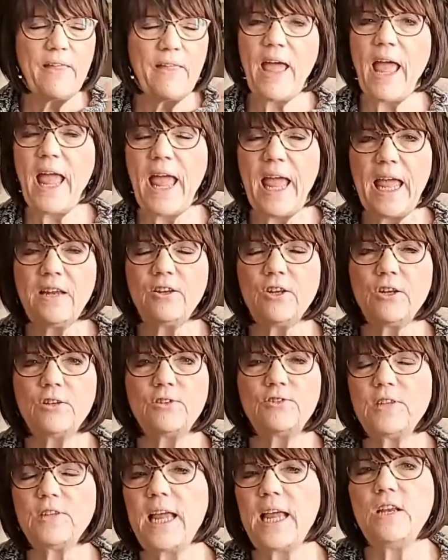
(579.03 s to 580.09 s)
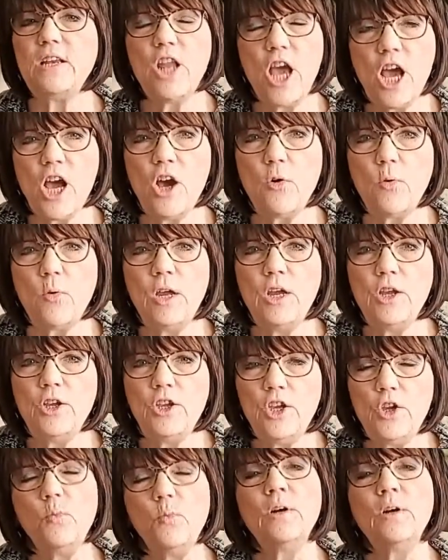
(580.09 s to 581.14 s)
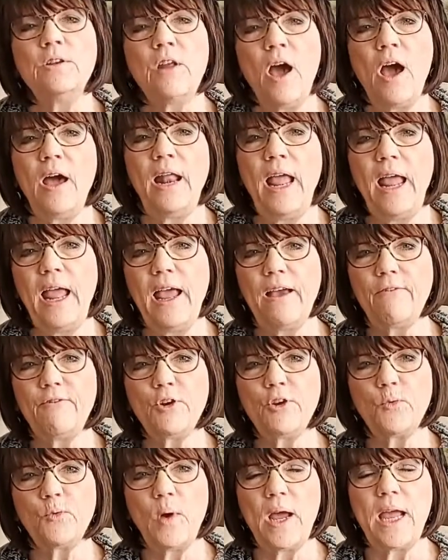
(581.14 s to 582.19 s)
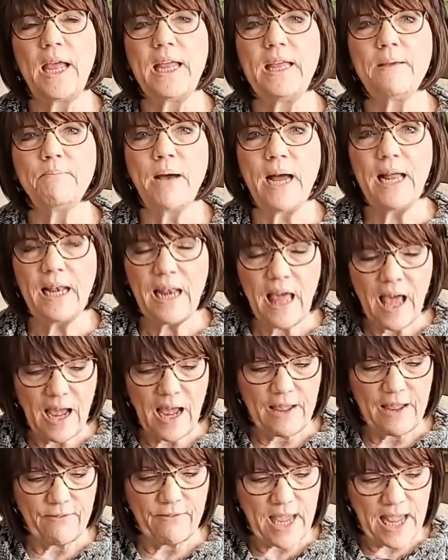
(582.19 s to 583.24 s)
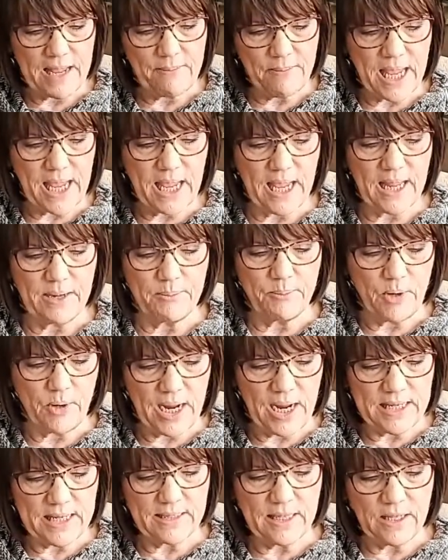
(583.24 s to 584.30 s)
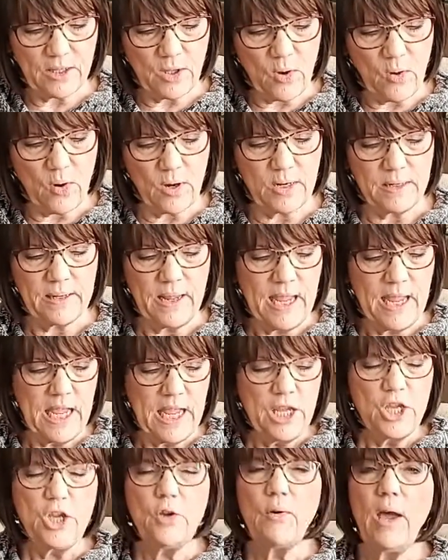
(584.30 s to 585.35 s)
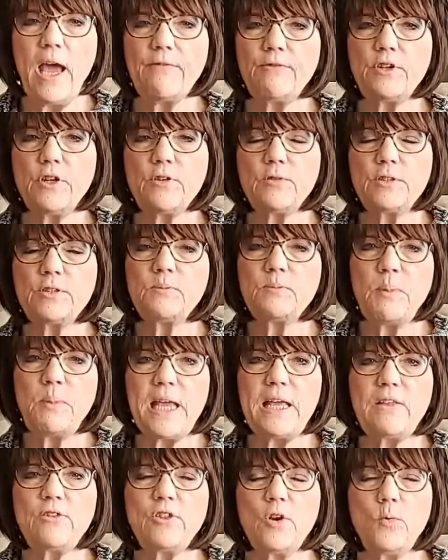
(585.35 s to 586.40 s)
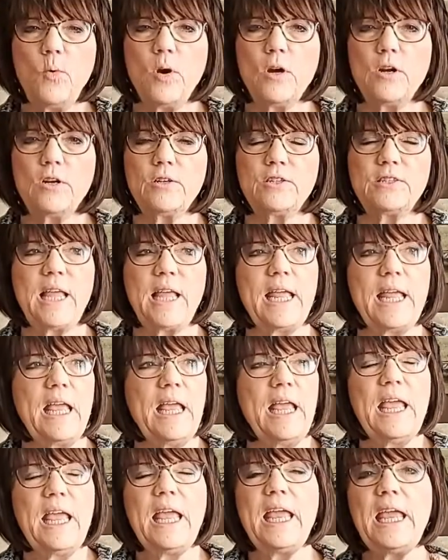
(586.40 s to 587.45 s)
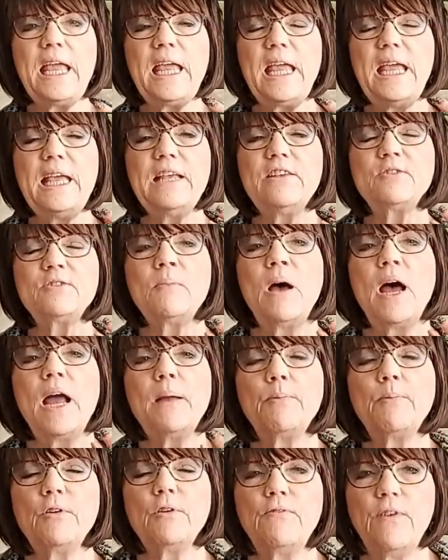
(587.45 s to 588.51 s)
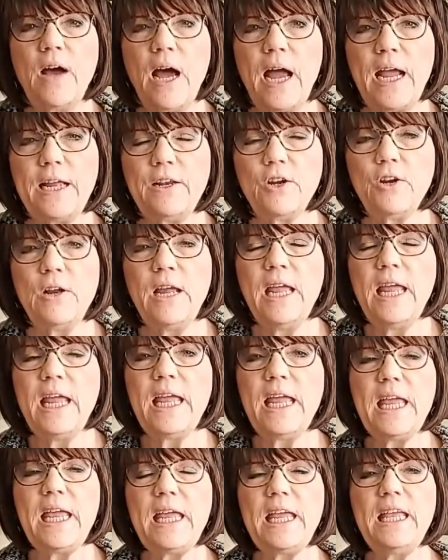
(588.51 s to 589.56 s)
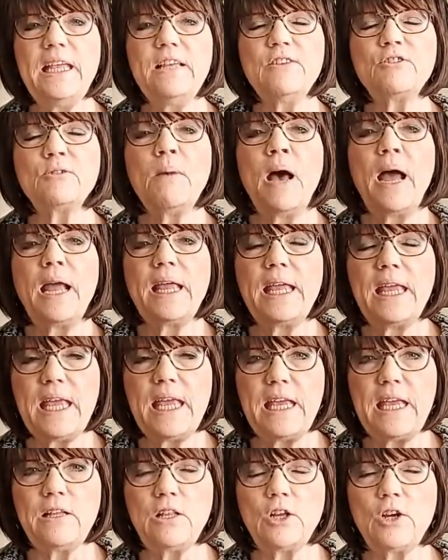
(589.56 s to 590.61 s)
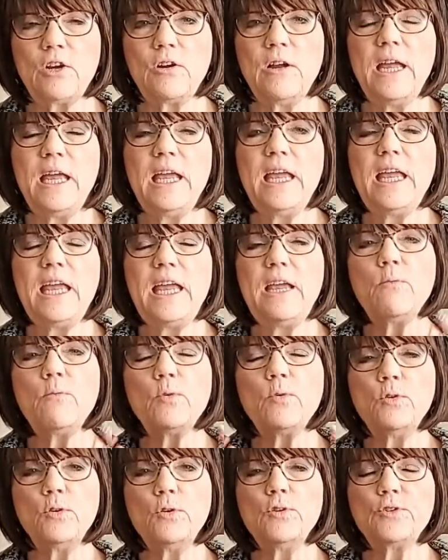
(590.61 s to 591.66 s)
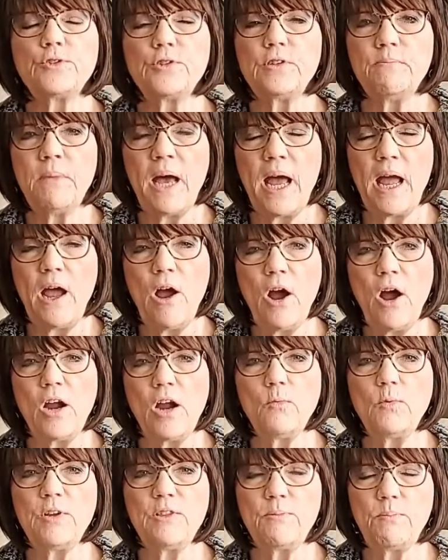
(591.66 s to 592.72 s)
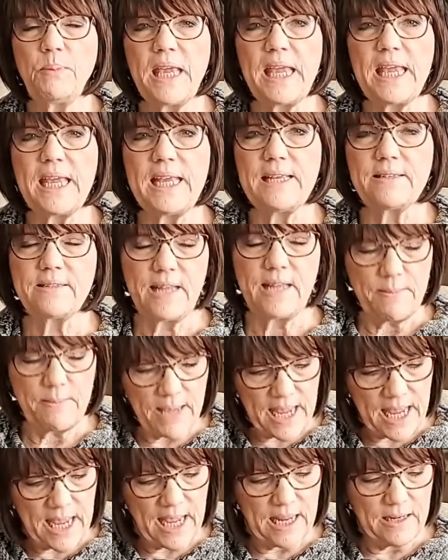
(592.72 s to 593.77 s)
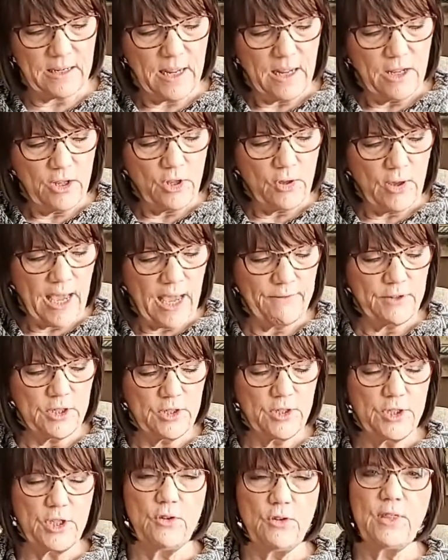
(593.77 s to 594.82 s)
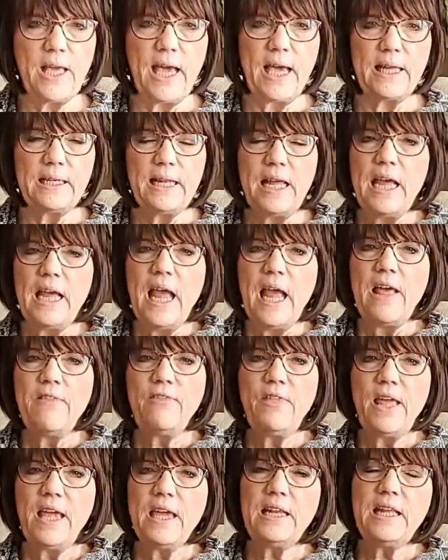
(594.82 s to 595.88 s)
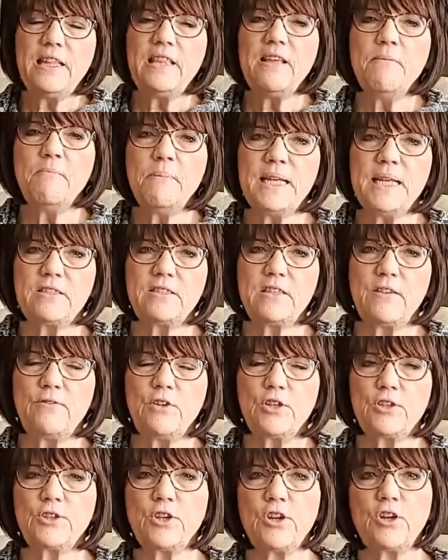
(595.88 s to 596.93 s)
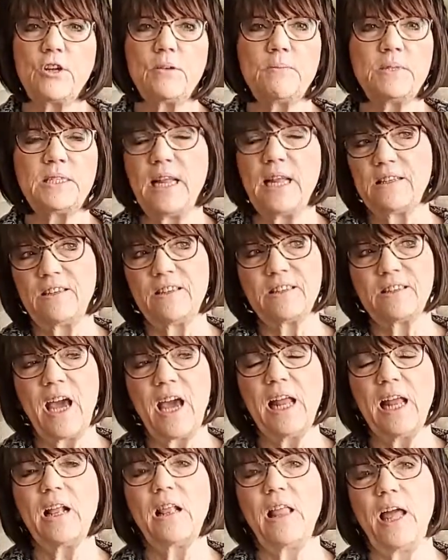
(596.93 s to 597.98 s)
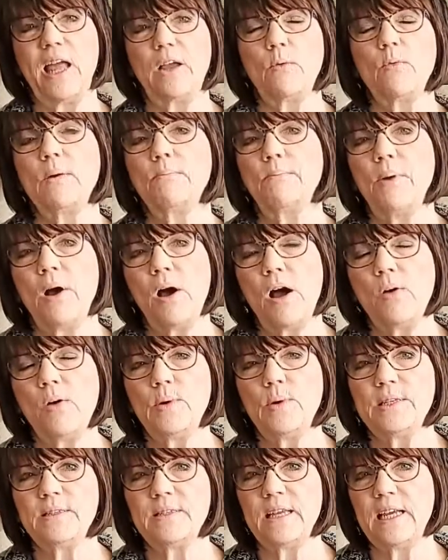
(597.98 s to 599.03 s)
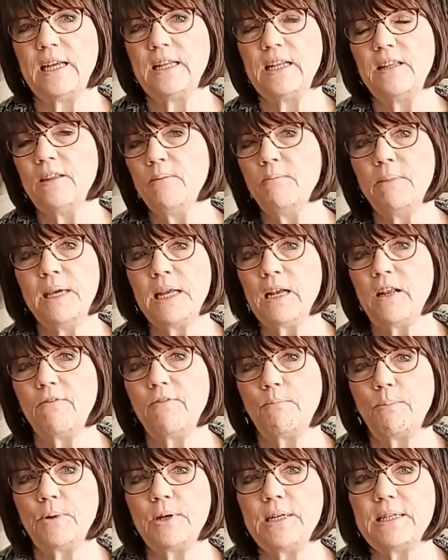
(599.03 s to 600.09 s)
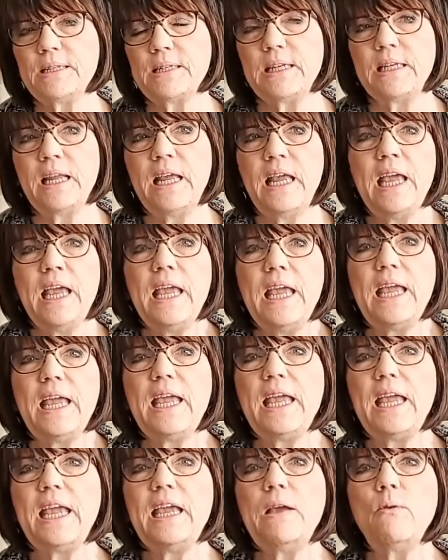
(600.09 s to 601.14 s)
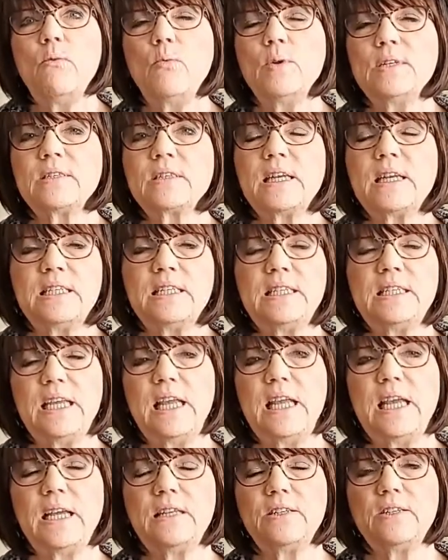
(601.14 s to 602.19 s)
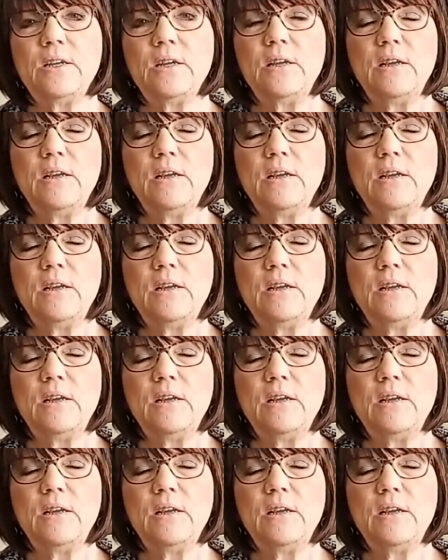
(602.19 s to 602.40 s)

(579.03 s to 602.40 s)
handle. Say, no, you will not have your way in my life. Amen. Praise the Lord. You have to speak the word. Say, he is my provider. He is my healer. Amen. He rules in my heart with peace. Amen. You have to do that. And then in the midst of your circumstances, kind of like what Paul was in the middle of prison, he was content